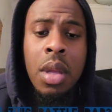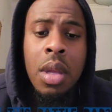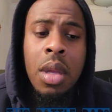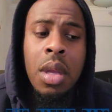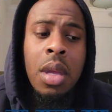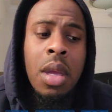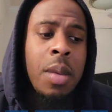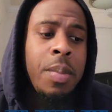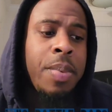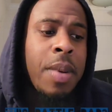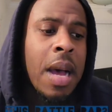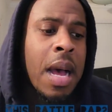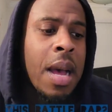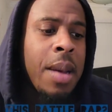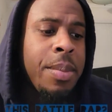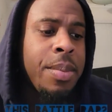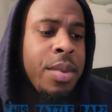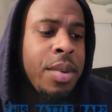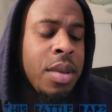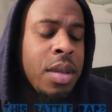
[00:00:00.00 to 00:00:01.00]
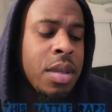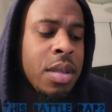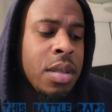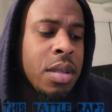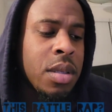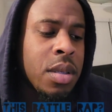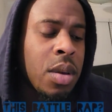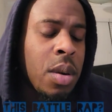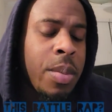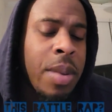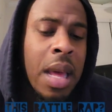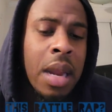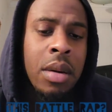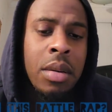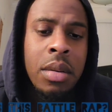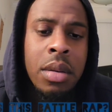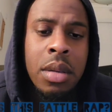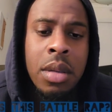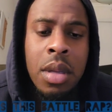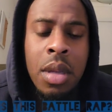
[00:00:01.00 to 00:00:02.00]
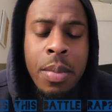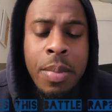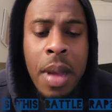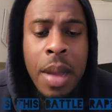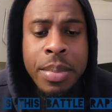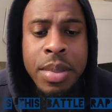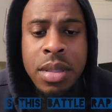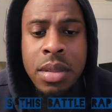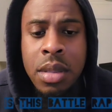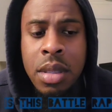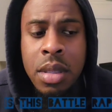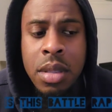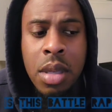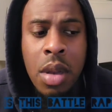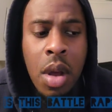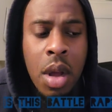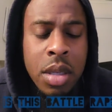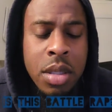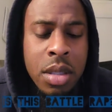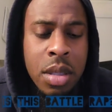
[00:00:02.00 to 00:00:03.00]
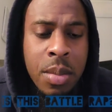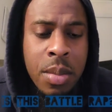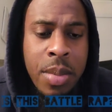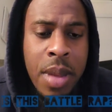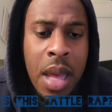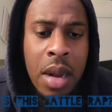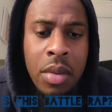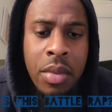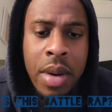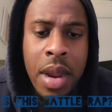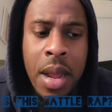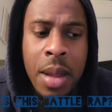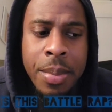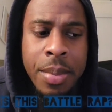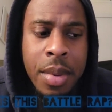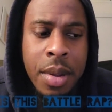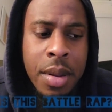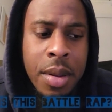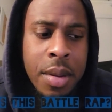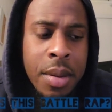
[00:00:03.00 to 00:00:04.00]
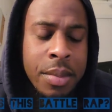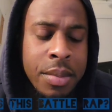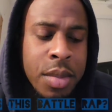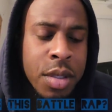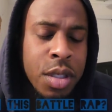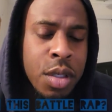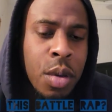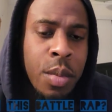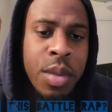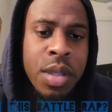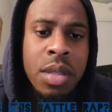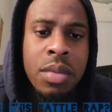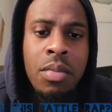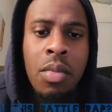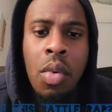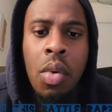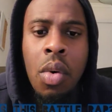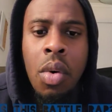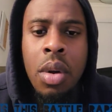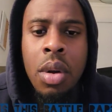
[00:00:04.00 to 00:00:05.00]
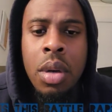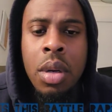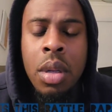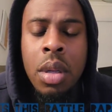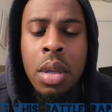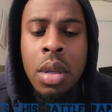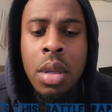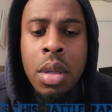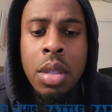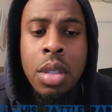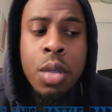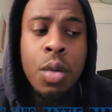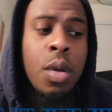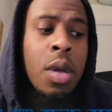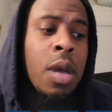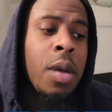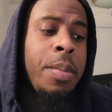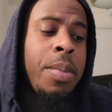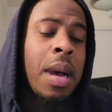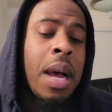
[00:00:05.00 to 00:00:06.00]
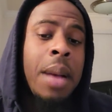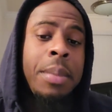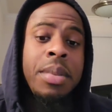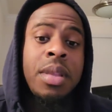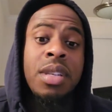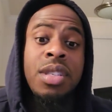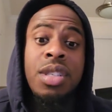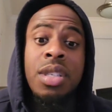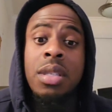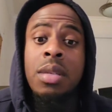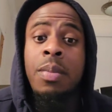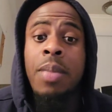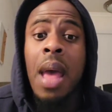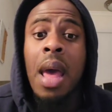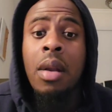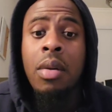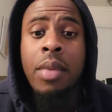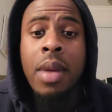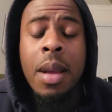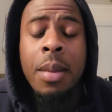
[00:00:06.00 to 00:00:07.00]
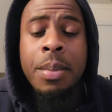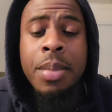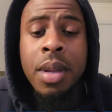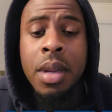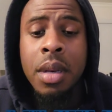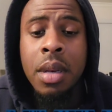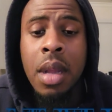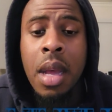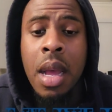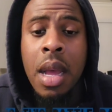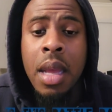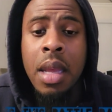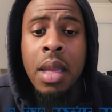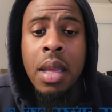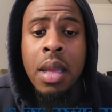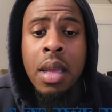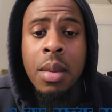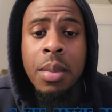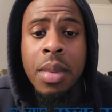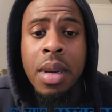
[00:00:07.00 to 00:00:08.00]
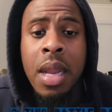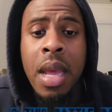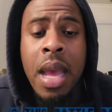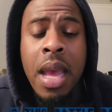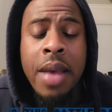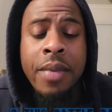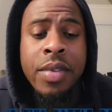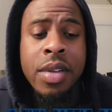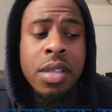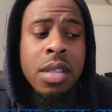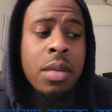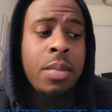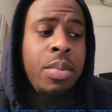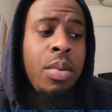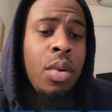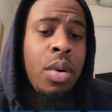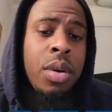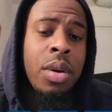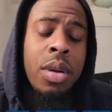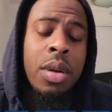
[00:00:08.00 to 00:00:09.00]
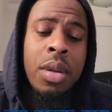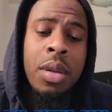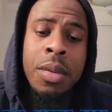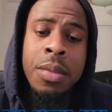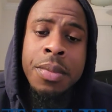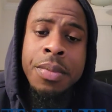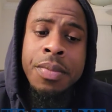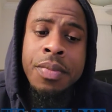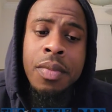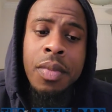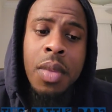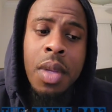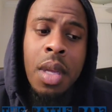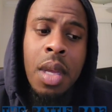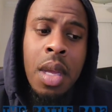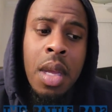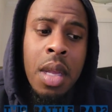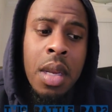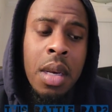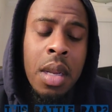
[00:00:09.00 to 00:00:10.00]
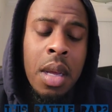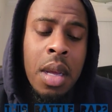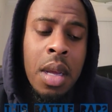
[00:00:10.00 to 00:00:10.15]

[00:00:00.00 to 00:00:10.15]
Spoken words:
hip hop is battle hip hop is larger than battle rap. There's so much more to hip hop than just battle rap, but I am an avid supporter and